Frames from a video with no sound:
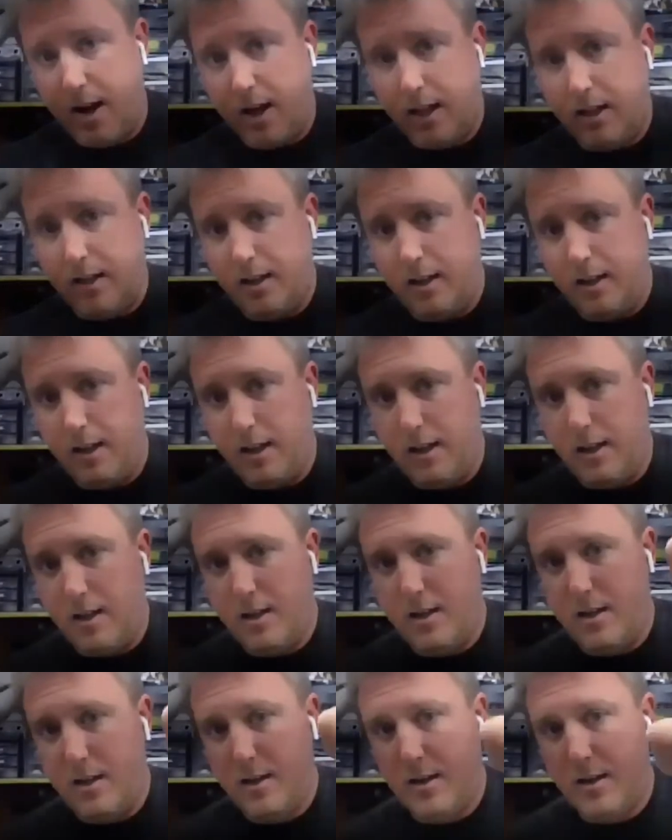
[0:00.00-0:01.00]

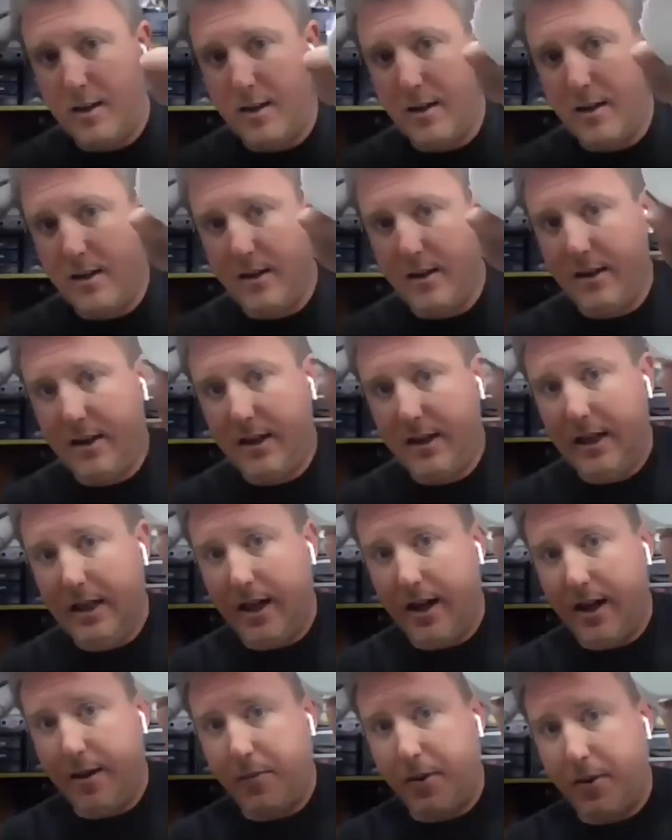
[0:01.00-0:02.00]
LED tea
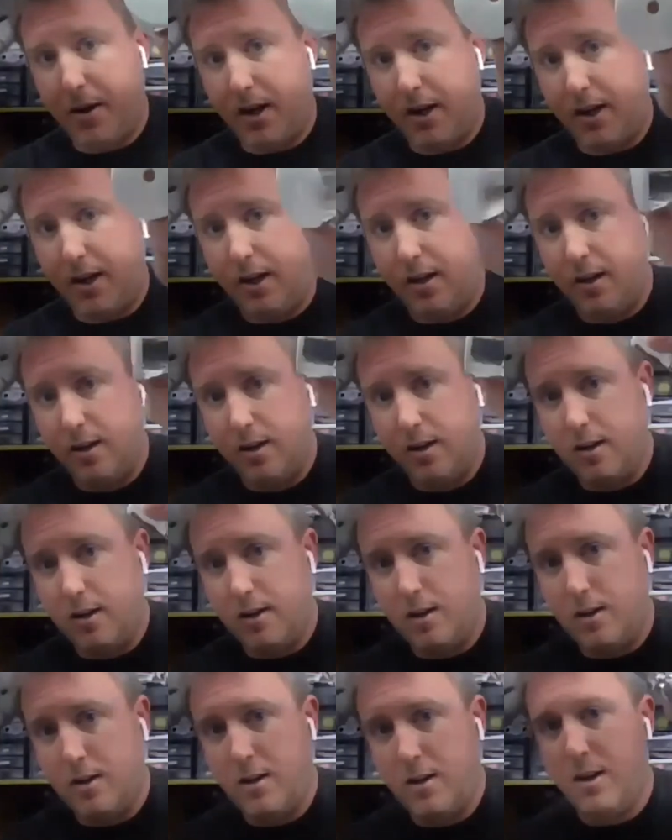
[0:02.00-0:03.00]
light body
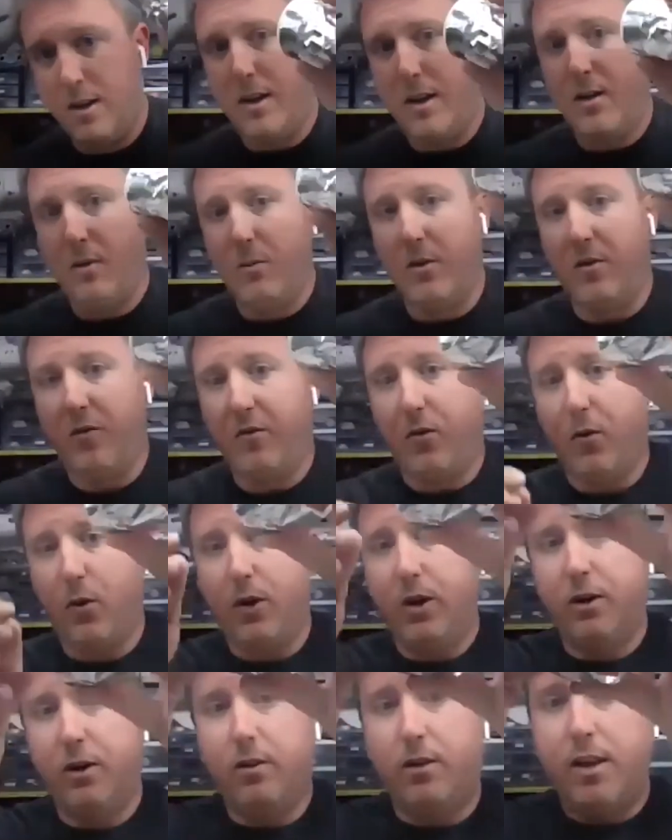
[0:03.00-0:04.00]
with
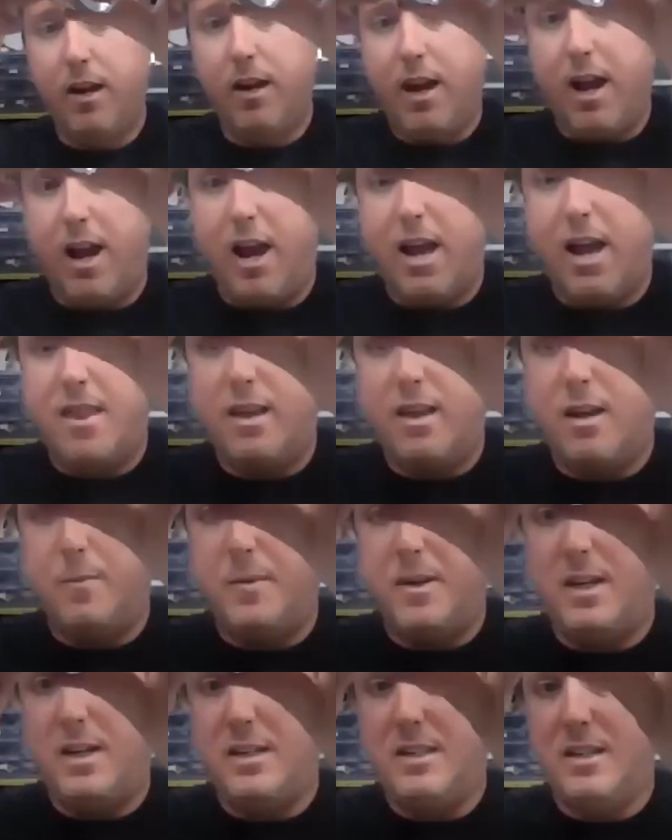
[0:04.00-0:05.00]
foil. And then I'm
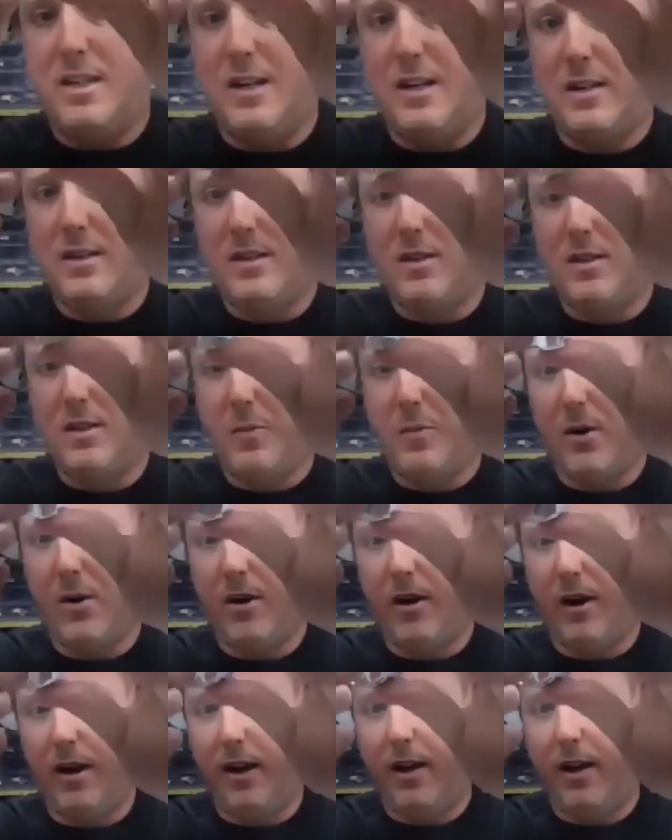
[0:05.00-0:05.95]
going to tuck this part